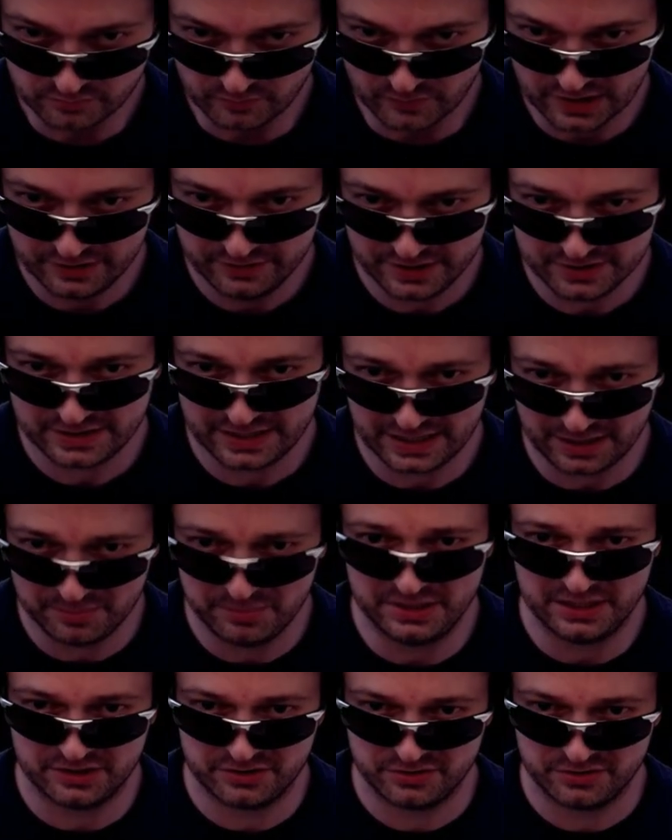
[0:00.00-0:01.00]
This can
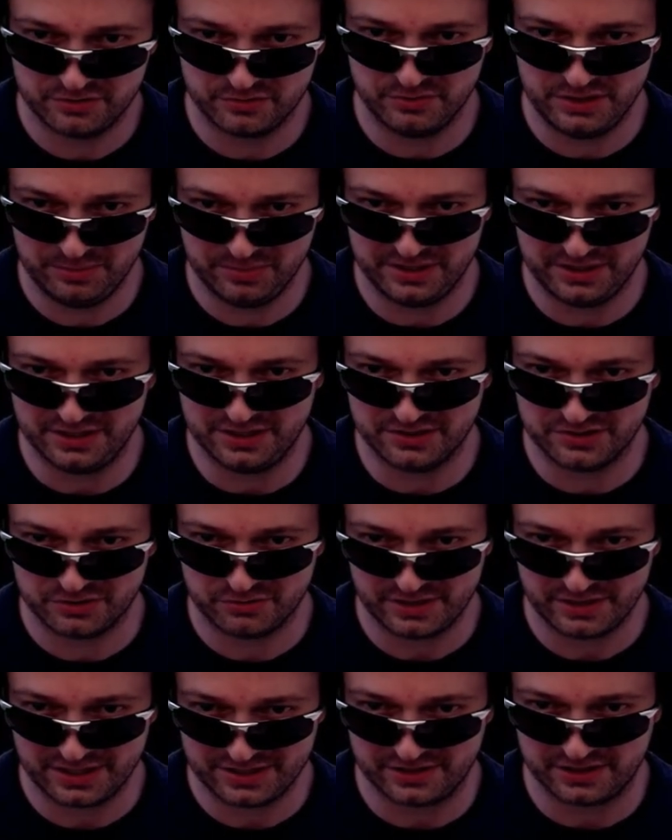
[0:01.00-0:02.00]
be extremely
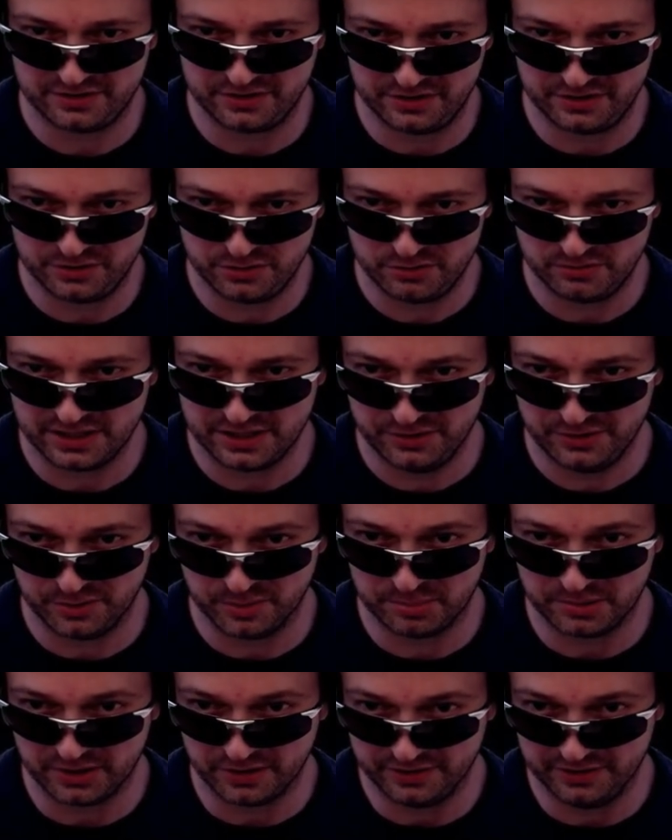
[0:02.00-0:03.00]
distressing to you and your
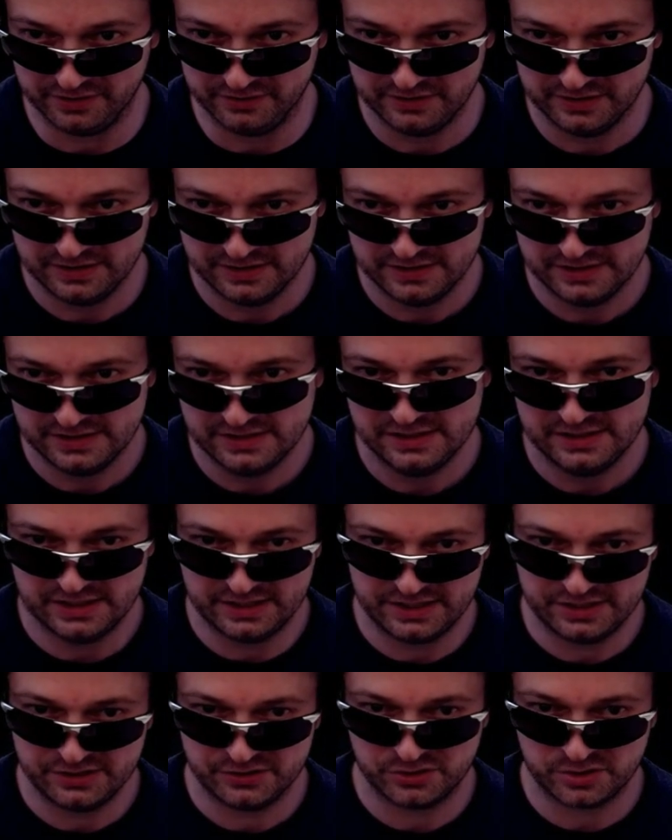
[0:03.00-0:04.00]
partner,
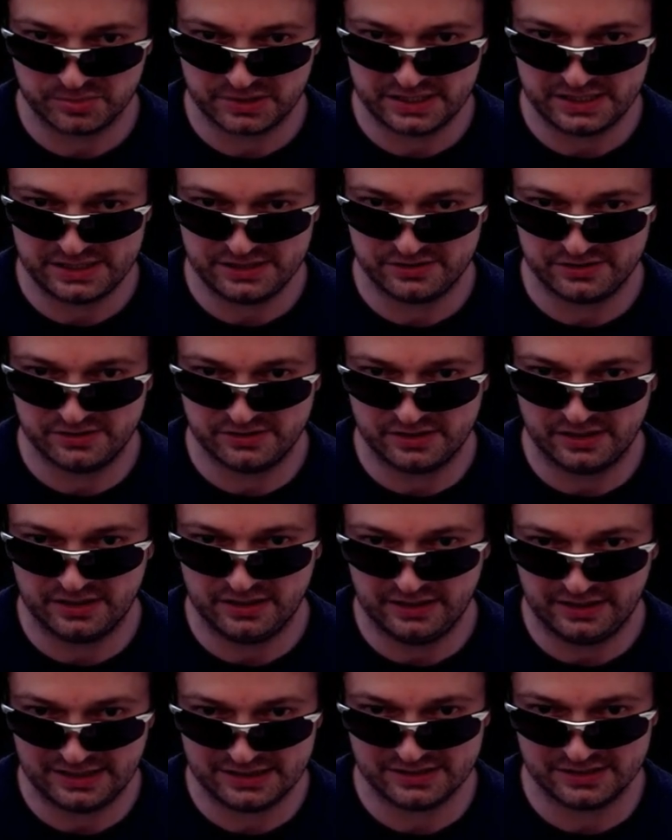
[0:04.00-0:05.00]
and in some cases
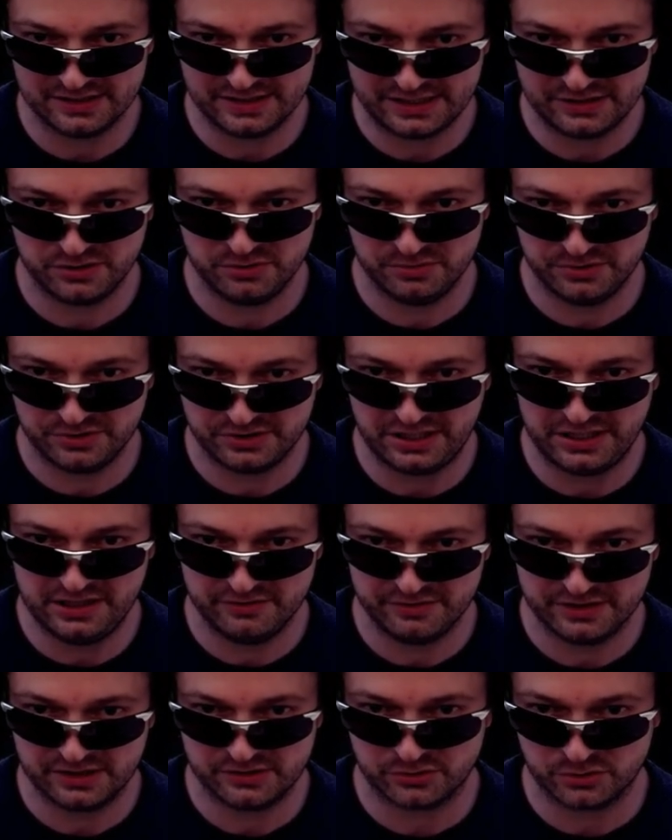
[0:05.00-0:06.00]
has led to us
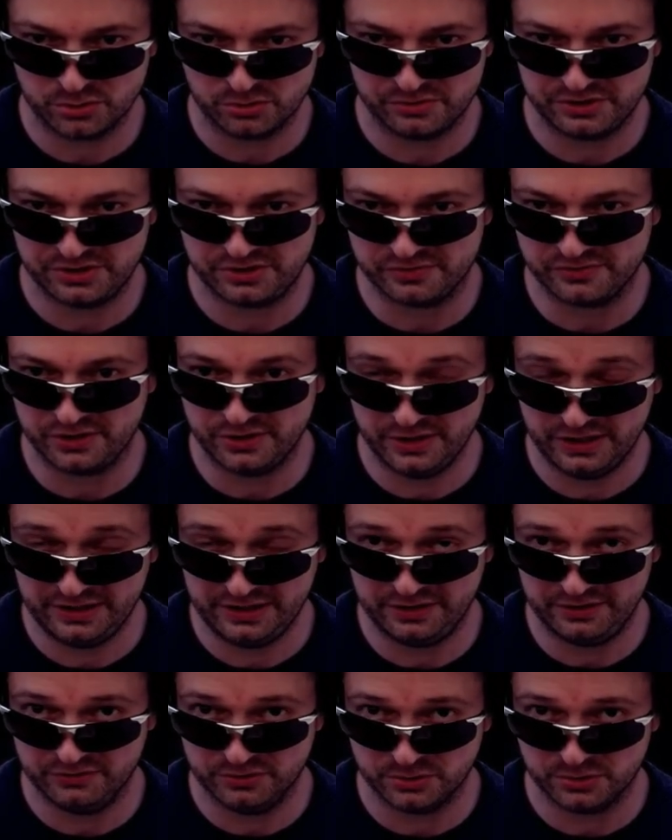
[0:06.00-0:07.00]
hearing stories of early
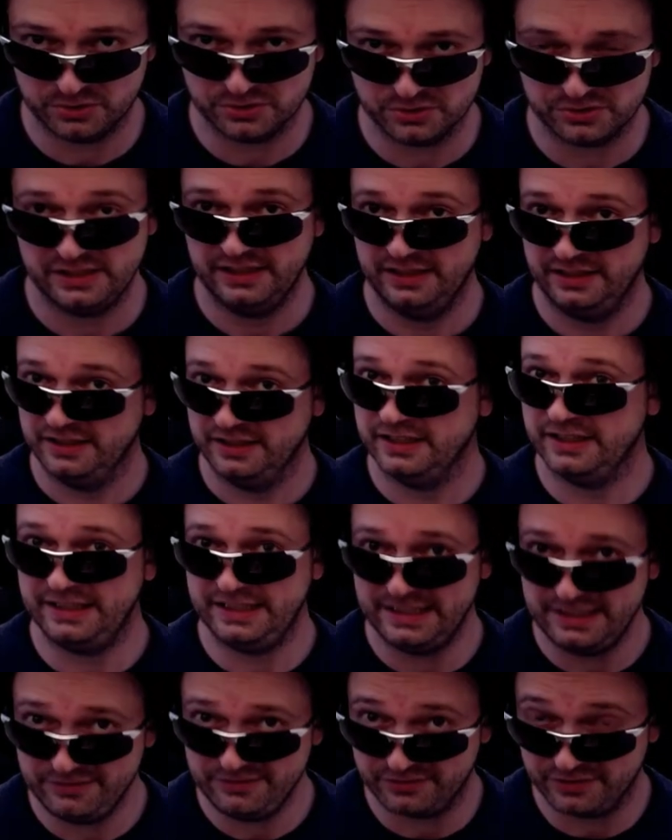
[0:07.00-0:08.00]
divorce and
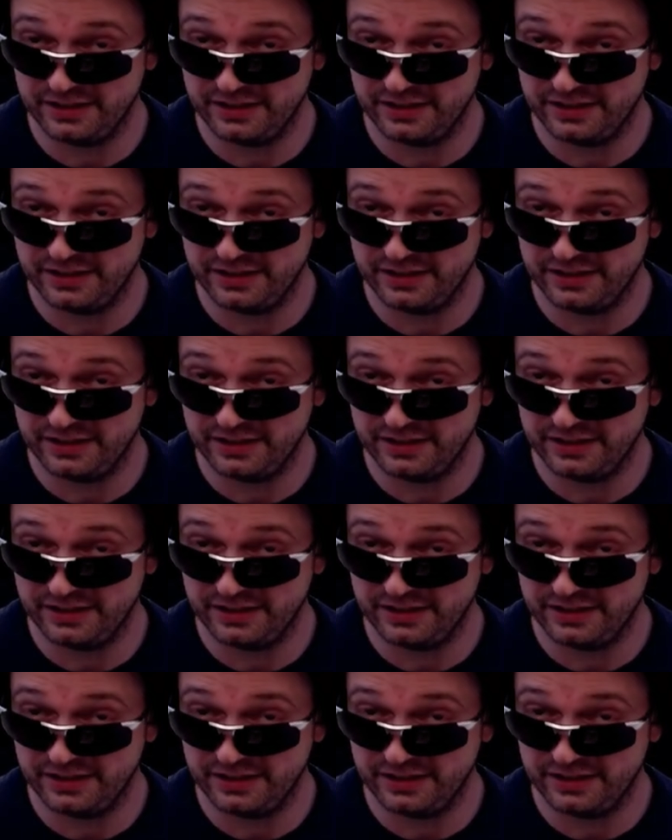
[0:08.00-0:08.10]
even